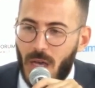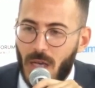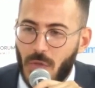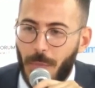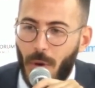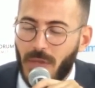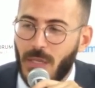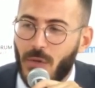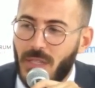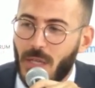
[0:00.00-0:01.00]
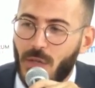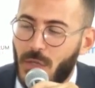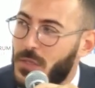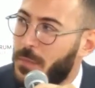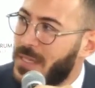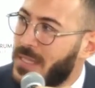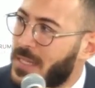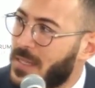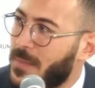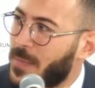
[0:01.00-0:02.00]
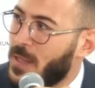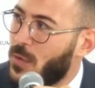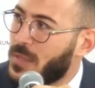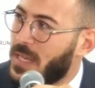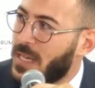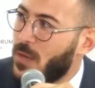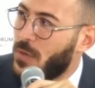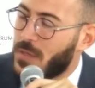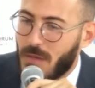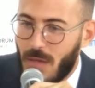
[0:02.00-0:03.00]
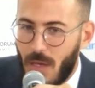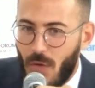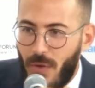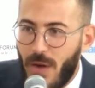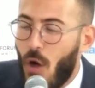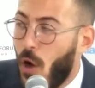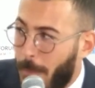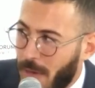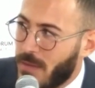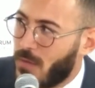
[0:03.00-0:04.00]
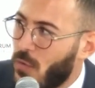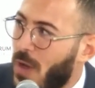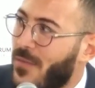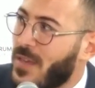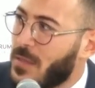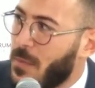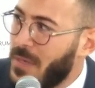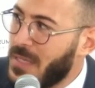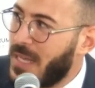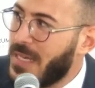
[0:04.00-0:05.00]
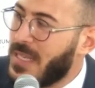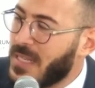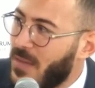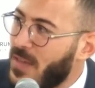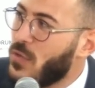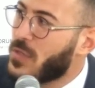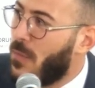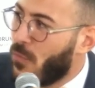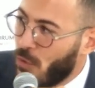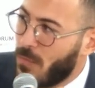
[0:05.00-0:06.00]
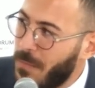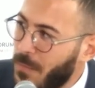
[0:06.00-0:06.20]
supporting your integration to the business. Looks like he was very open to you having the business and giving you some room.